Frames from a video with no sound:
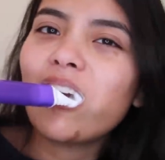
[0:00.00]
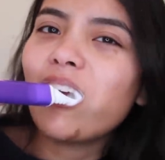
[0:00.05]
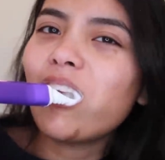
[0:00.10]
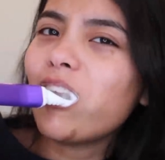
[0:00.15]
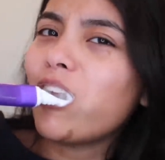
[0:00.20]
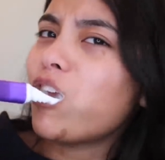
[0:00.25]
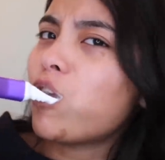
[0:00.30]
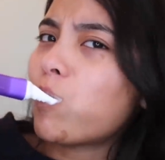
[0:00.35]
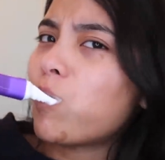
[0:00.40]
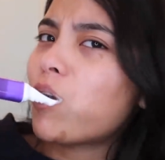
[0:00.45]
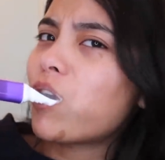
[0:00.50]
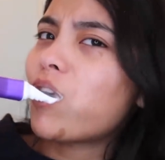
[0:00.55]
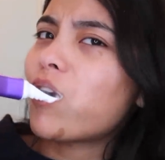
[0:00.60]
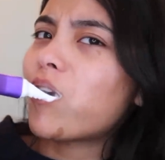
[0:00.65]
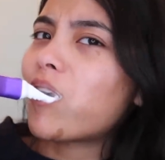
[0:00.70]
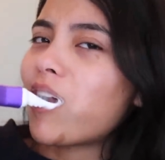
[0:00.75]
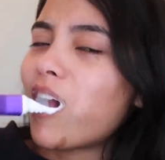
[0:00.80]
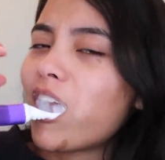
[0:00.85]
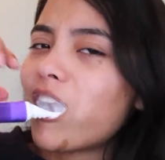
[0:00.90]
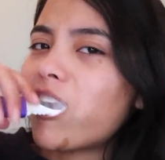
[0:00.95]
Isn't it supposed to
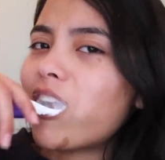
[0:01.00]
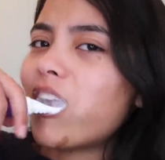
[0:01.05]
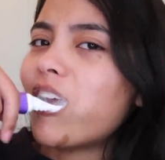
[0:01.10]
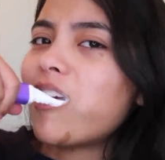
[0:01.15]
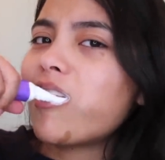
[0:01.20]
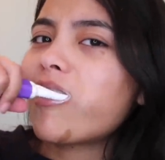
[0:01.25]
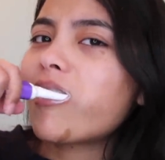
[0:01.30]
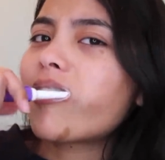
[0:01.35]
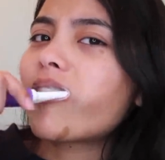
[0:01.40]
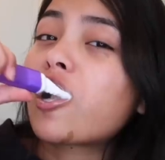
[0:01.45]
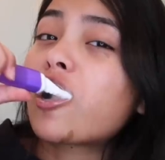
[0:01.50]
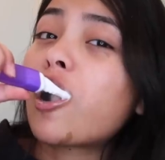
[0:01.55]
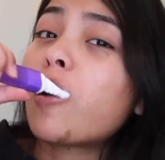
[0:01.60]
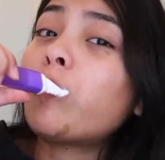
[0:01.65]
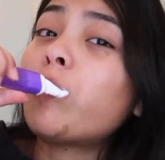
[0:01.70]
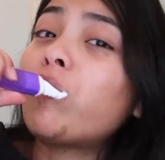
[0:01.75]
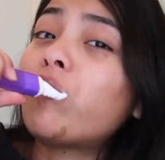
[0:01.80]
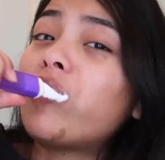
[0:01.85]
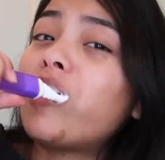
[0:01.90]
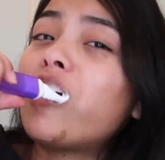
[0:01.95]
attach to this? Cause
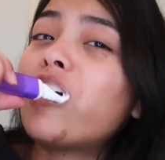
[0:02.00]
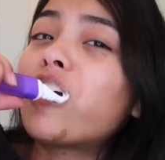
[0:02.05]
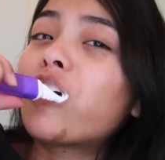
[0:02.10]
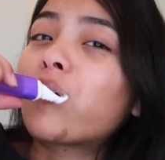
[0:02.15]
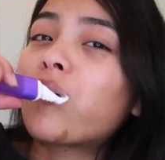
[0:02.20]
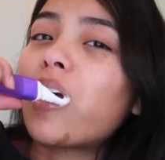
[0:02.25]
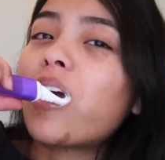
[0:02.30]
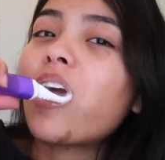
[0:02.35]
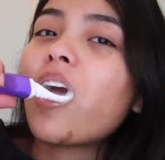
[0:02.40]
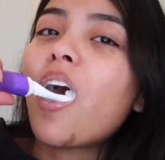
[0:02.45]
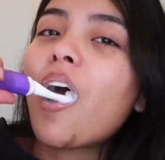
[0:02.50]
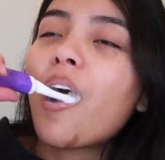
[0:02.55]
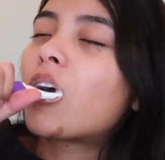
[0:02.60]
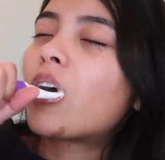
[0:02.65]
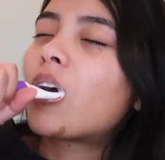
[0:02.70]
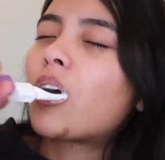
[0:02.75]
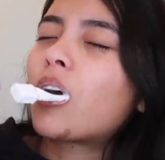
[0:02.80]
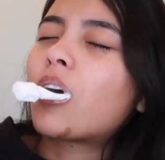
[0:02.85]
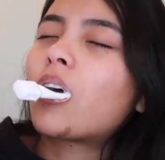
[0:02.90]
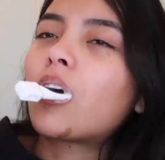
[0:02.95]
I'm over here, right?
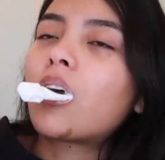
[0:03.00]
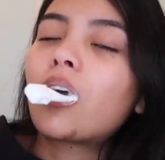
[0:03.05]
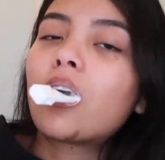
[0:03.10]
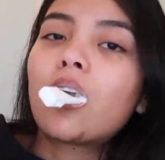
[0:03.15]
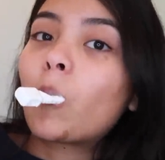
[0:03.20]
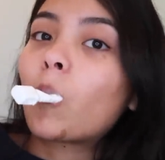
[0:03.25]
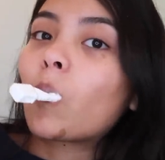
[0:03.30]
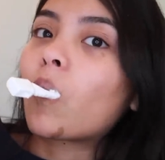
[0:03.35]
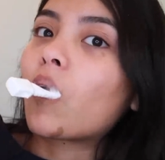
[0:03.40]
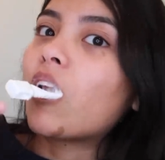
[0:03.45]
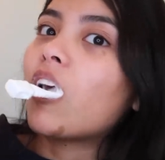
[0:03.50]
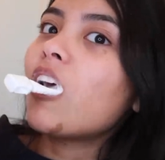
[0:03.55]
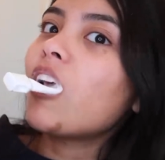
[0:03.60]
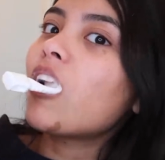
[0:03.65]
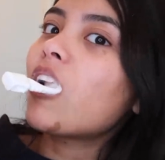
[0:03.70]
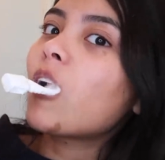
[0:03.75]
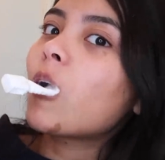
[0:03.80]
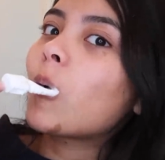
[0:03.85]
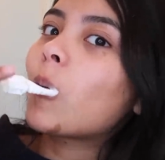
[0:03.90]
This